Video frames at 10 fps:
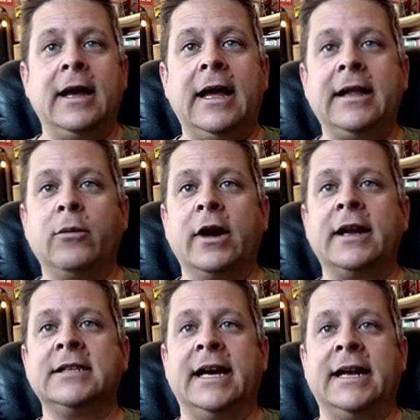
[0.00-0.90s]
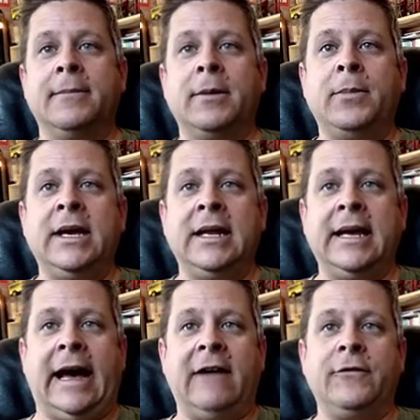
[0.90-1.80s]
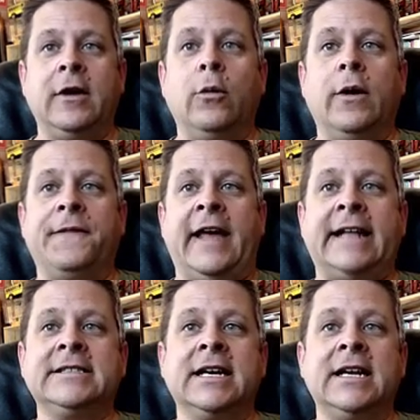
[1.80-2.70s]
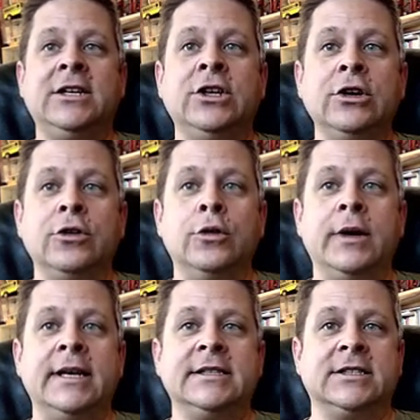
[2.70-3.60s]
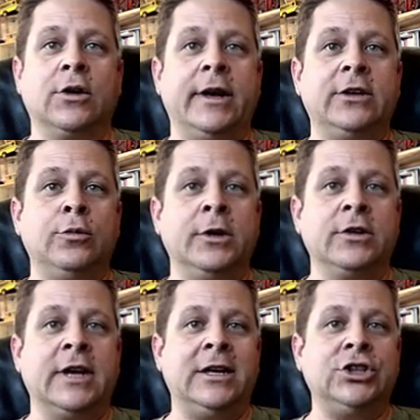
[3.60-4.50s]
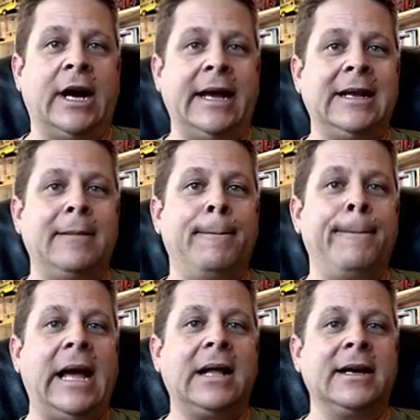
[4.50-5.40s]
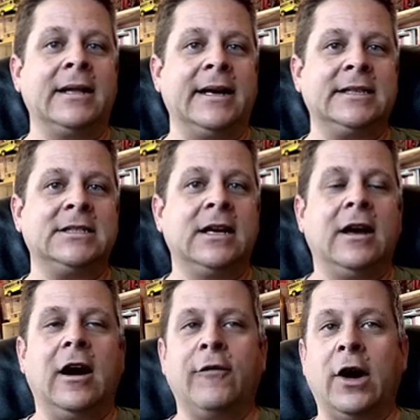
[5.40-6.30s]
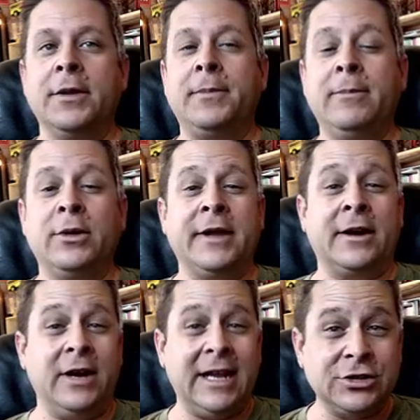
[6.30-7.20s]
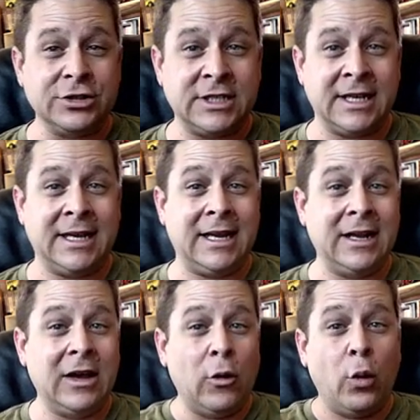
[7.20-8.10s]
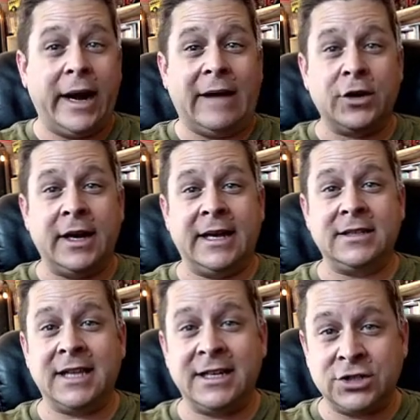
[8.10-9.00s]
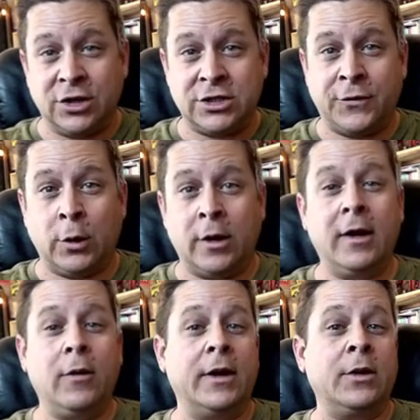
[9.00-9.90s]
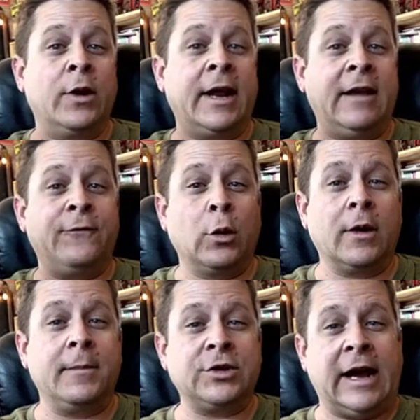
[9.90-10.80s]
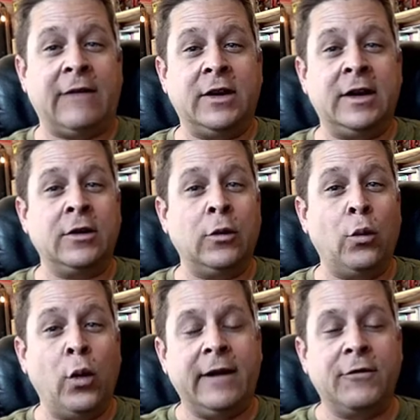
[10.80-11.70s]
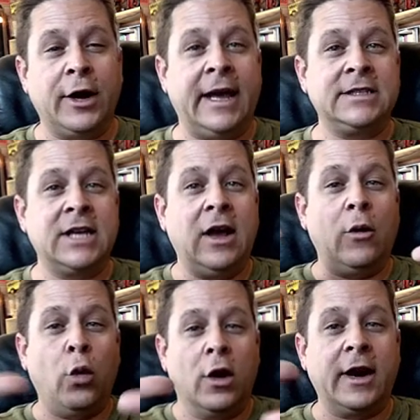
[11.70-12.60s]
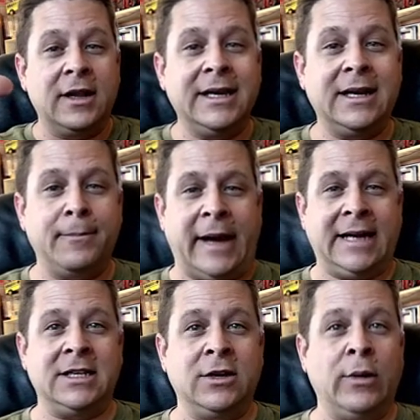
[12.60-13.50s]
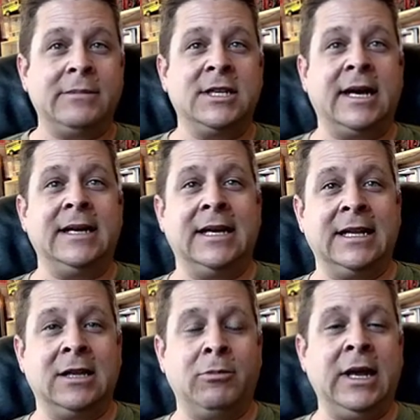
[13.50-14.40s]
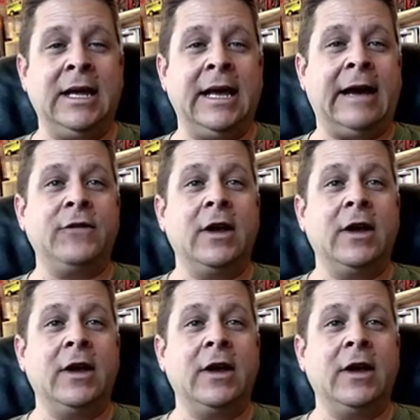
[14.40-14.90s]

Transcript: and then we're going to send them the PDF. What that's going to do is it's going to build a giant mailing list of all the people that are interested in whatever it is they search for, whether we're getting forum traffic or whatever it is, we're going to lead them back to the website to get the PDF.